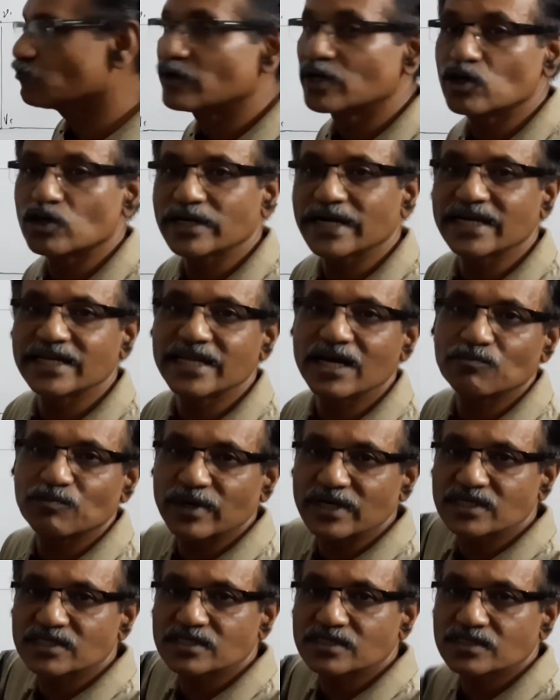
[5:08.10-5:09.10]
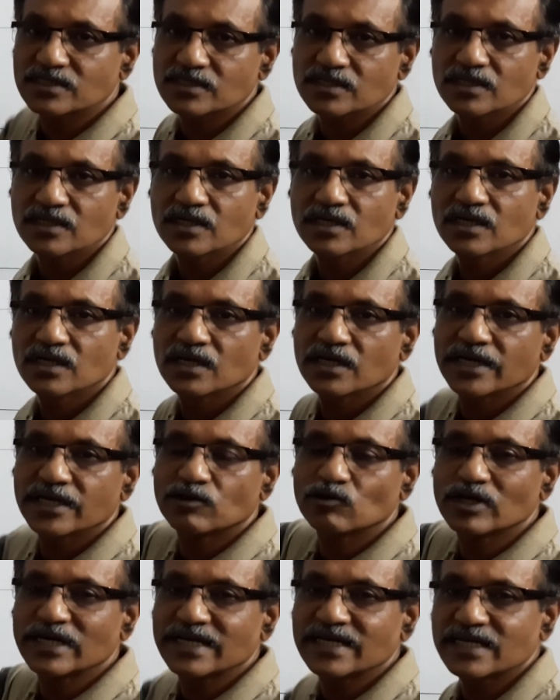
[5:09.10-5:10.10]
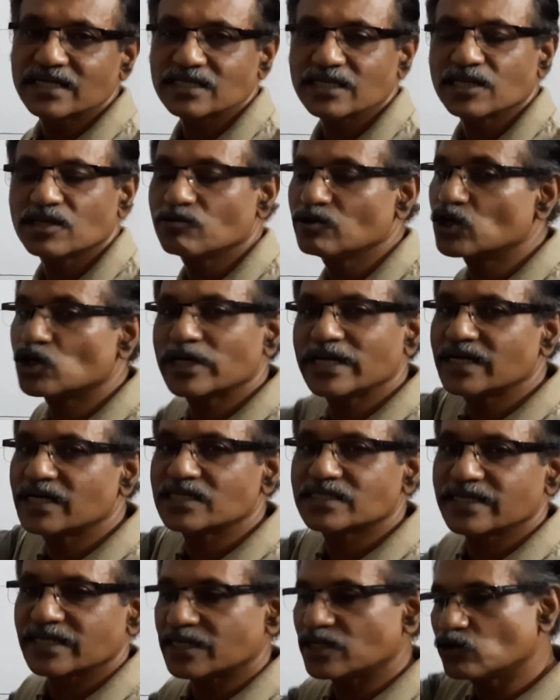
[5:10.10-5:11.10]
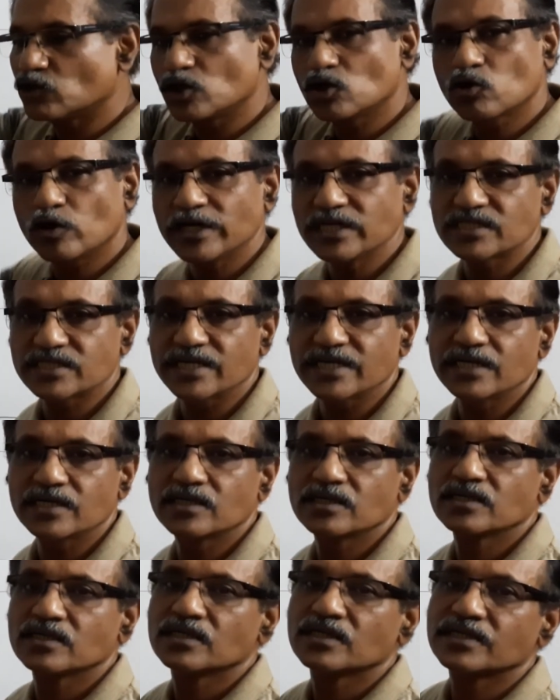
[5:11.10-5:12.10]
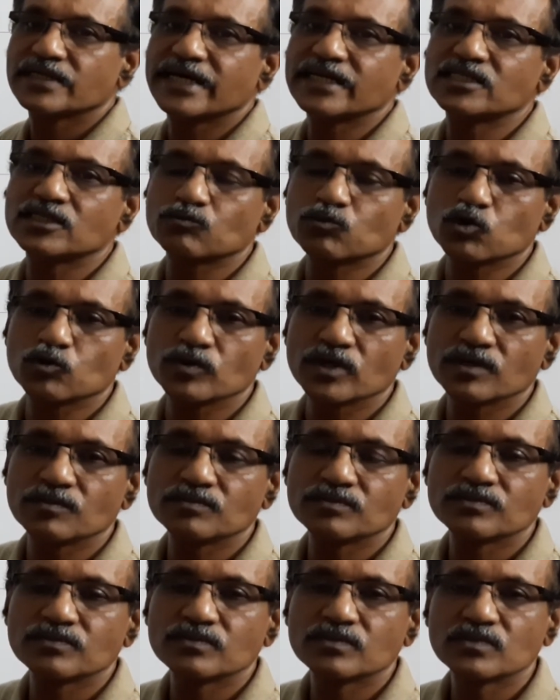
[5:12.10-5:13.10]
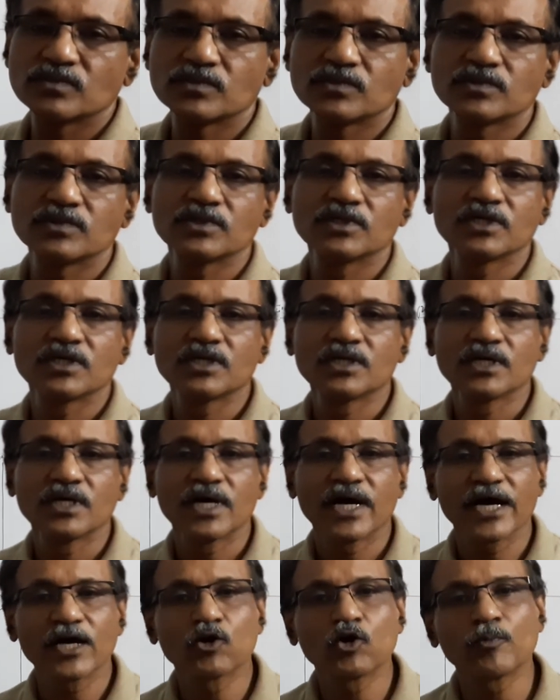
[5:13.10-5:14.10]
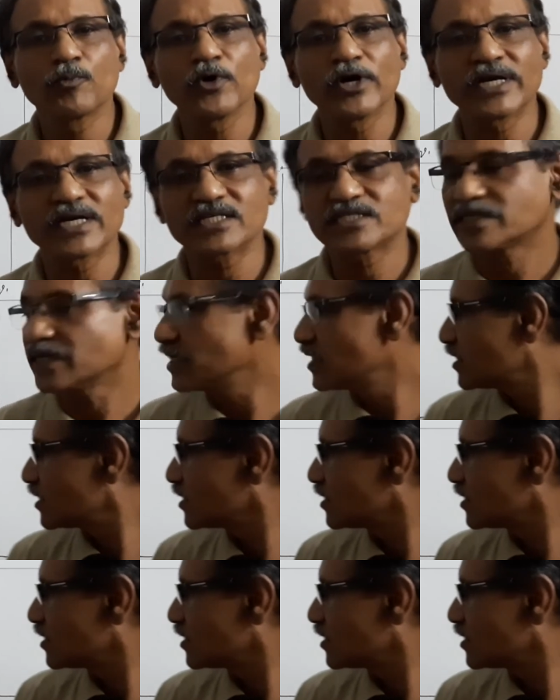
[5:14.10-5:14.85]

will not get the apex. It will not intersect, it will coincide. That's the problem. I hope you understand.